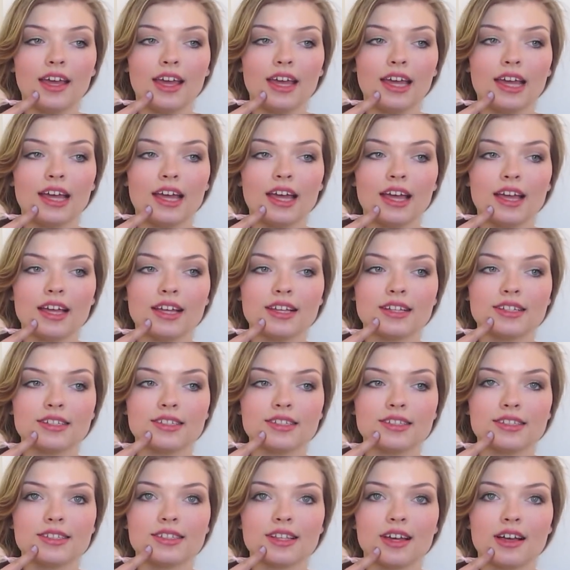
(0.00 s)

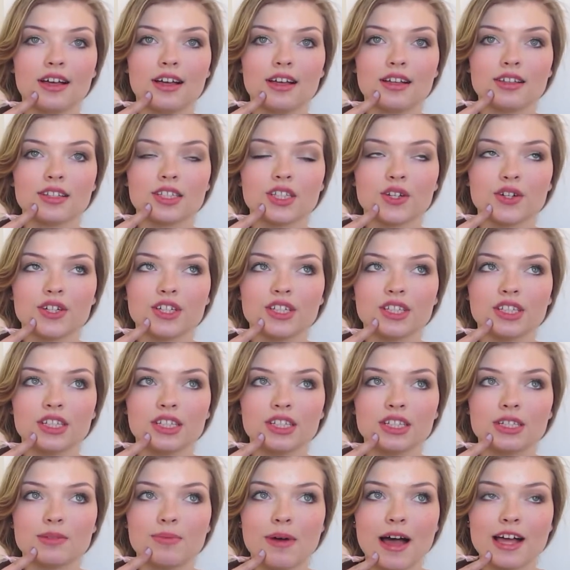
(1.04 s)
And so I just
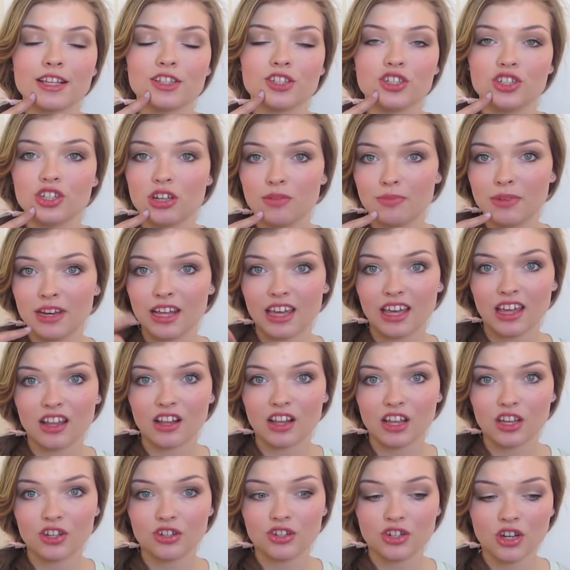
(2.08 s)
need to pass gym and
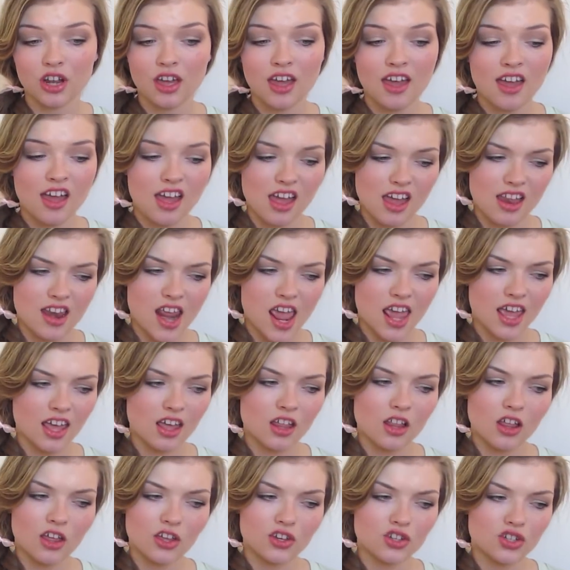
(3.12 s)
English. In
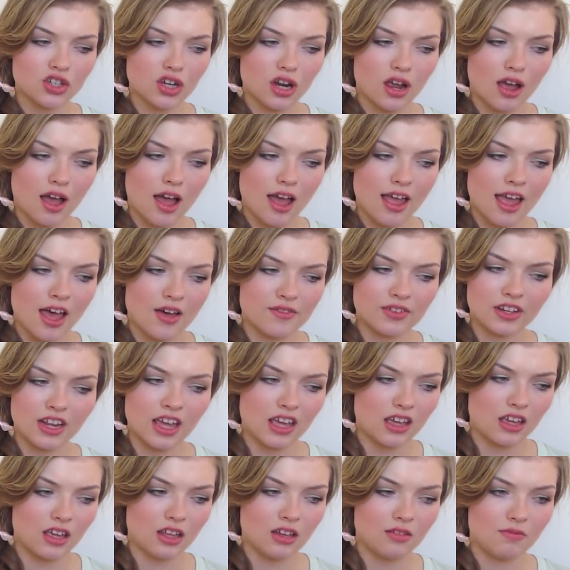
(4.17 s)
English, I have an
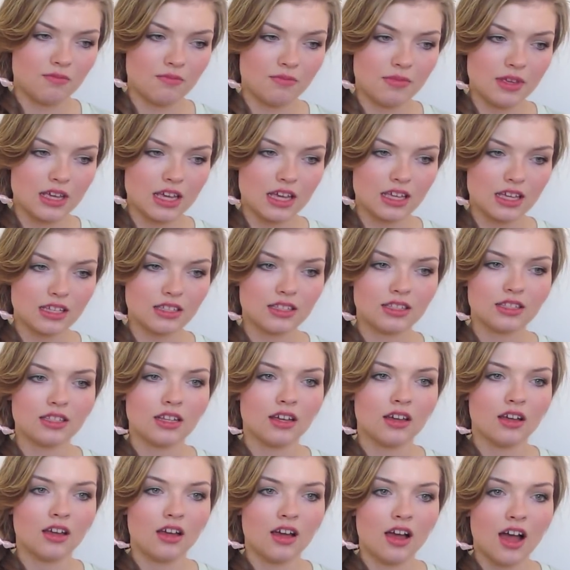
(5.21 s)
A in because
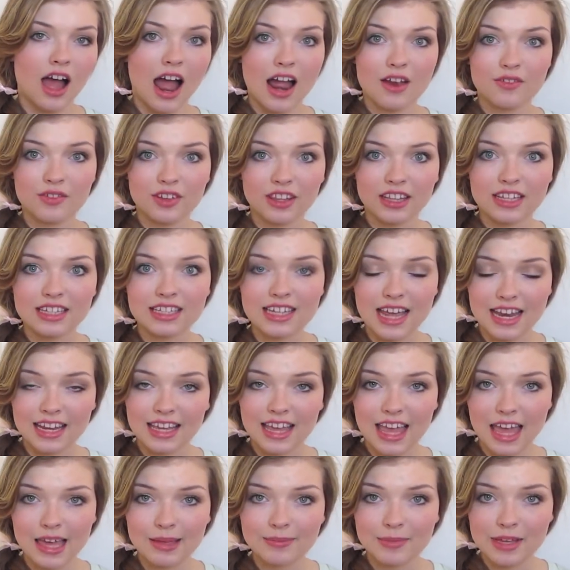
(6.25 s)
I really
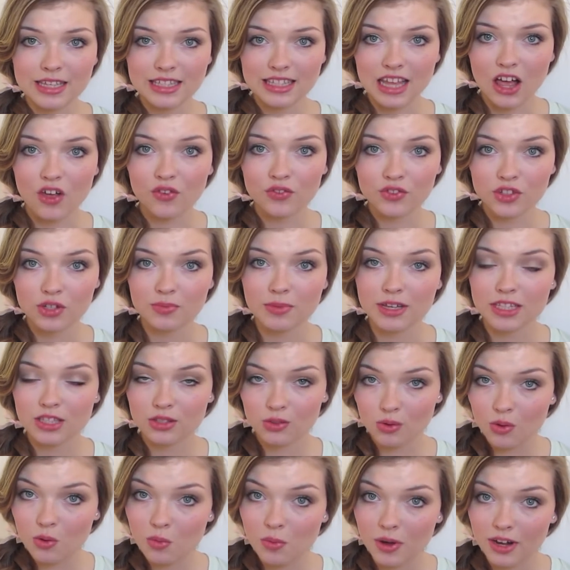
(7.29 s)
dedicate myself to my
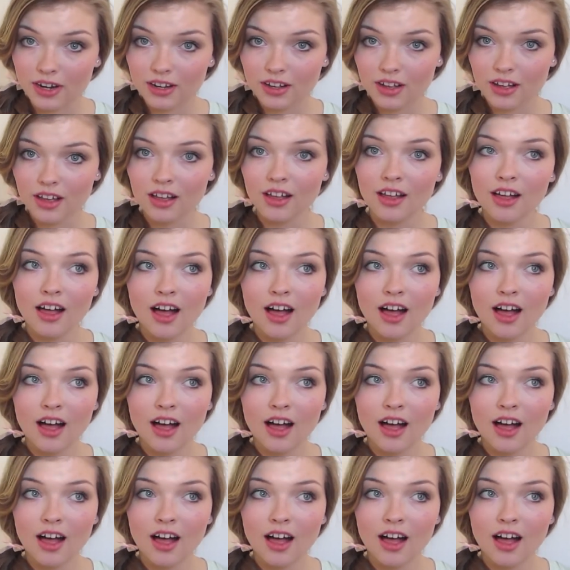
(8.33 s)
schoolwork.